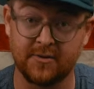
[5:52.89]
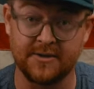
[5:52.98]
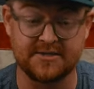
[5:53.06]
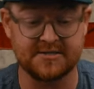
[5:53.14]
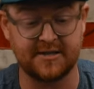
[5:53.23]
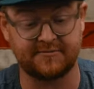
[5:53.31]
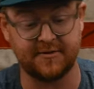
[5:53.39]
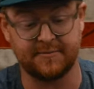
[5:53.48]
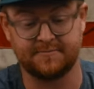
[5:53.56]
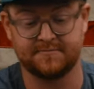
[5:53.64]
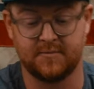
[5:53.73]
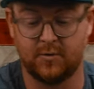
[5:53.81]
bit stiffer.
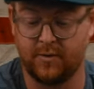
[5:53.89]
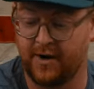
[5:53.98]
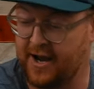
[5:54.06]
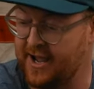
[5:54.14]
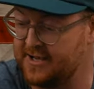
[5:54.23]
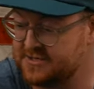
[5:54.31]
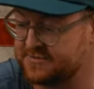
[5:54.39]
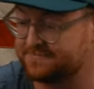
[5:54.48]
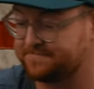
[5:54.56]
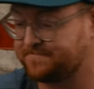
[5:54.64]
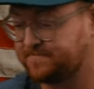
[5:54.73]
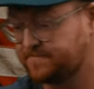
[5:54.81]
Whereas
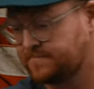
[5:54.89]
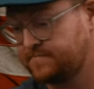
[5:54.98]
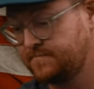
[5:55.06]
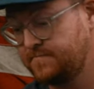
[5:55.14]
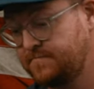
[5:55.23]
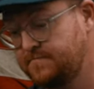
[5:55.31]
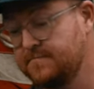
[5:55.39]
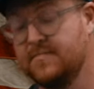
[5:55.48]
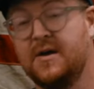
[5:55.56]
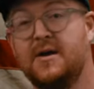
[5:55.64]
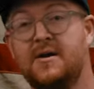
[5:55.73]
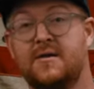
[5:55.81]

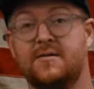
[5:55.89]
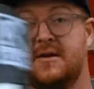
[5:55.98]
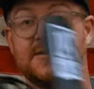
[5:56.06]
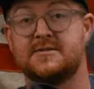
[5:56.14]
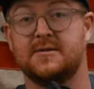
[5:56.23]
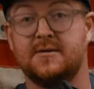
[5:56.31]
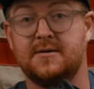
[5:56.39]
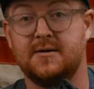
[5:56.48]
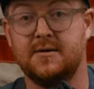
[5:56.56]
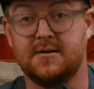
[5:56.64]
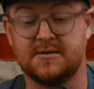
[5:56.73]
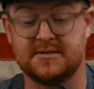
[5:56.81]
this
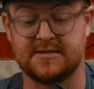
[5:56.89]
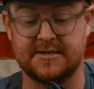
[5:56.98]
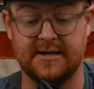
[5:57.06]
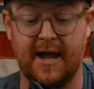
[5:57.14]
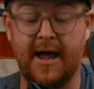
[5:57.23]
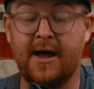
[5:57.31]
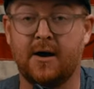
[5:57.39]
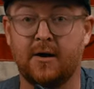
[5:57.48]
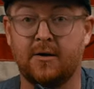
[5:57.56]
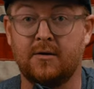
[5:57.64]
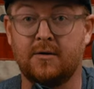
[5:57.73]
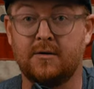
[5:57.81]

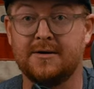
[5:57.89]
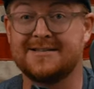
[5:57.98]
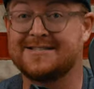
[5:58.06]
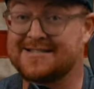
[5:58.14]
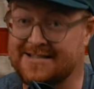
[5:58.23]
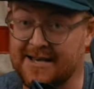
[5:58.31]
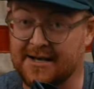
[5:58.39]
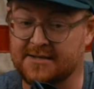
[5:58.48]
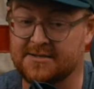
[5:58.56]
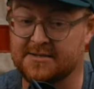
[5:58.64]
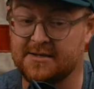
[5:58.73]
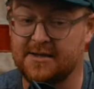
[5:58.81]

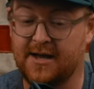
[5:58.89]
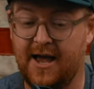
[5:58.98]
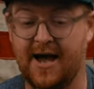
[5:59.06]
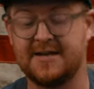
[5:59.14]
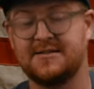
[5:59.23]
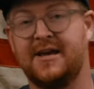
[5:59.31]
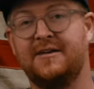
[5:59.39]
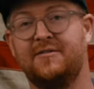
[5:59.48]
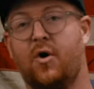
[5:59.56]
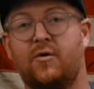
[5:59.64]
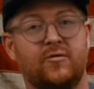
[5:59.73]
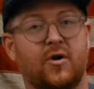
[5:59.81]
CL6 has a
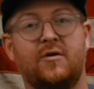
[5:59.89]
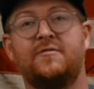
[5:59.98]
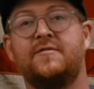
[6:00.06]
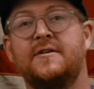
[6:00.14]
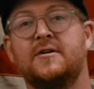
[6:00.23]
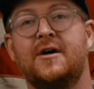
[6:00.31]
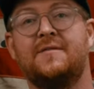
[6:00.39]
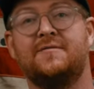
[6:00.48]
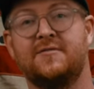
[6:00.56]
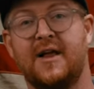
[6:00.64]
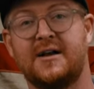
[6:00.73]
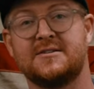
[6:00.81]
overall feel and
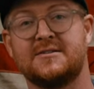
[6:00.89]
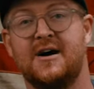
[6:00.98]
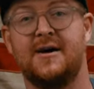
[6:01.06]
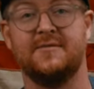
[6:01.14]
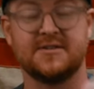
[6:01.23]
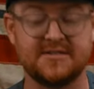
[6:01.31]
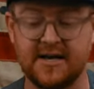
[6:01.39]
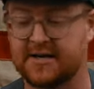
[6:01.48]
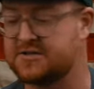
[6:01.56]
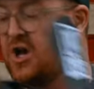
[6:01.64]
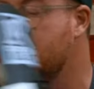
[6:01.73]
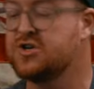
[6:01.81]
flex of a
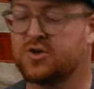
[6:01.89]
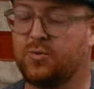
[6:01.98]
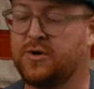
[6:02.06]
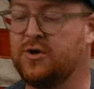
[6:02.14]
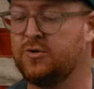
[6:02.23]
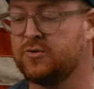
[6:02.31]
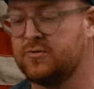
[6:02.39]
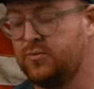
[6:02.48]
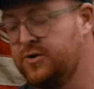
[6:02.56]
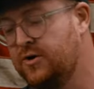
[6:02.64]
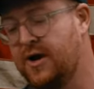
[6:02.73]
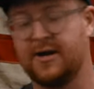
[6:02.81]
6. So when
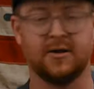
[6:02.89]
you kind